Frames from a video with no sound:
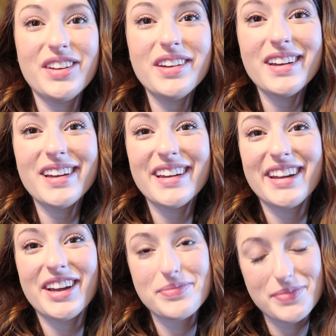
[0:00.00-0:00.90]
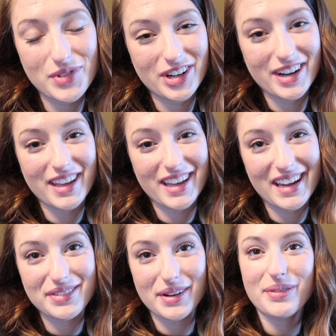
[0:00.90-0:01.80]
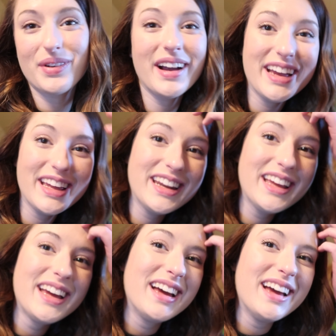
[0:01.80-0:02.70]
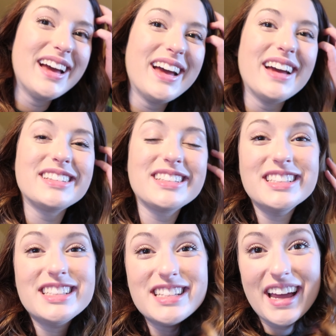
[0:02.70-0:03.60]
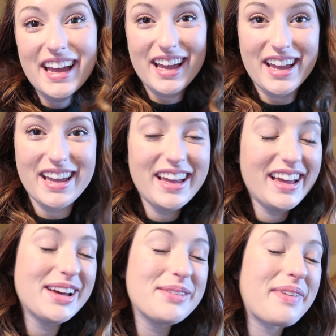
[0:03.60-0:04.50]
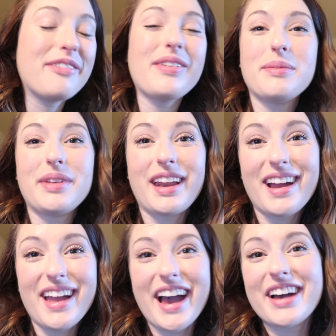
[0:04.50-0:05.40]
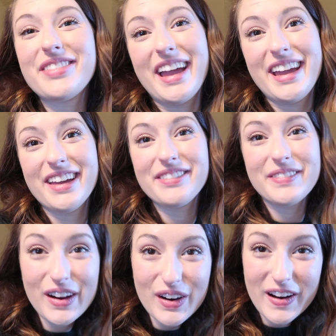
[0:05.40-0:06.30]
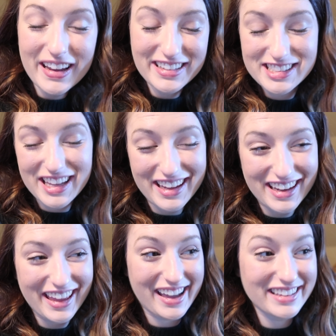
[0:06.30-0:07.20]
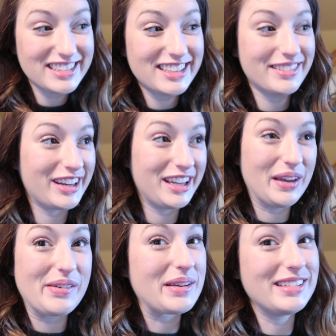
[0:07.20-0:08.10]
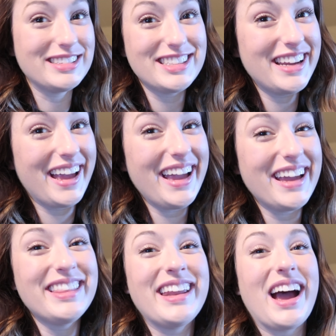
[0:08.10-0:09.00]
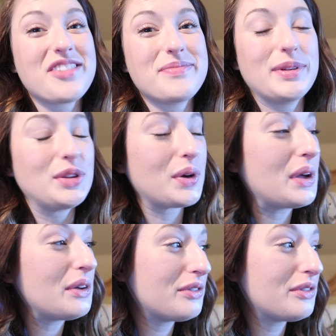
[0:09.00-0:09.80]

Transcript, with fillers: Good morning, everyone today my family and I have a very exciting activity going on today that I've been looking